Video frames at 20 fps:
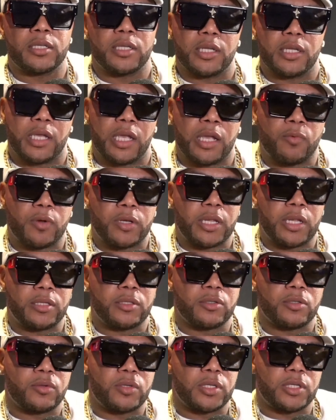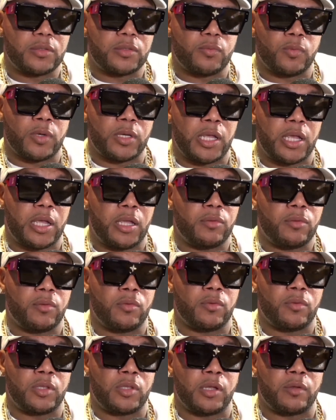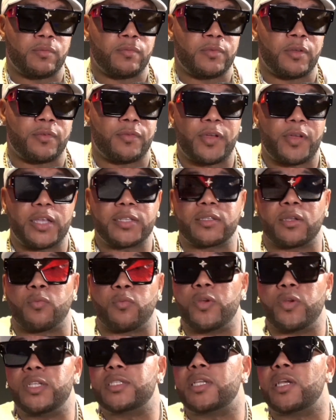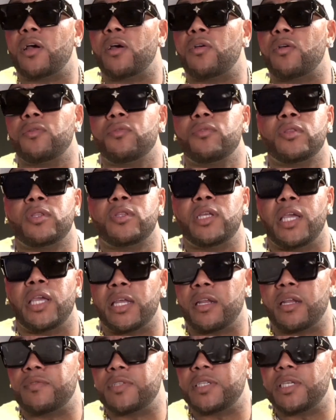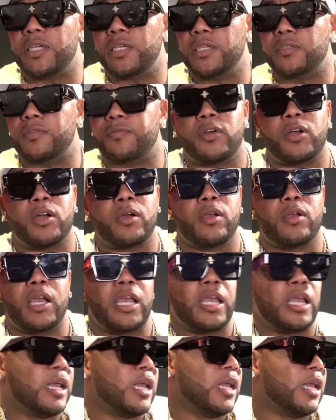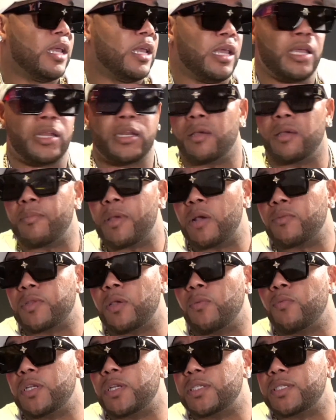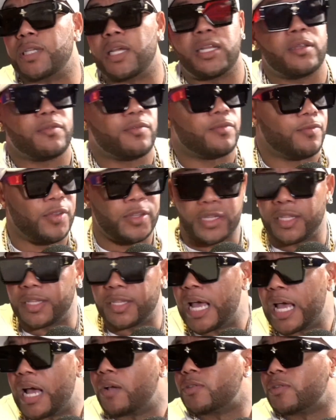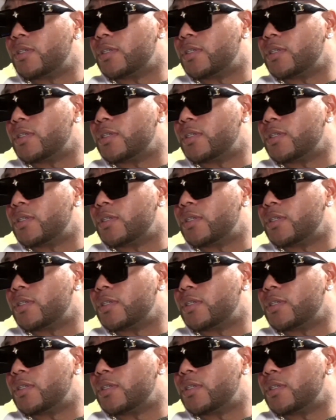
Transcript: and what they do is when the fans can resell the NFTs for any amount they want to sell it, $50,000,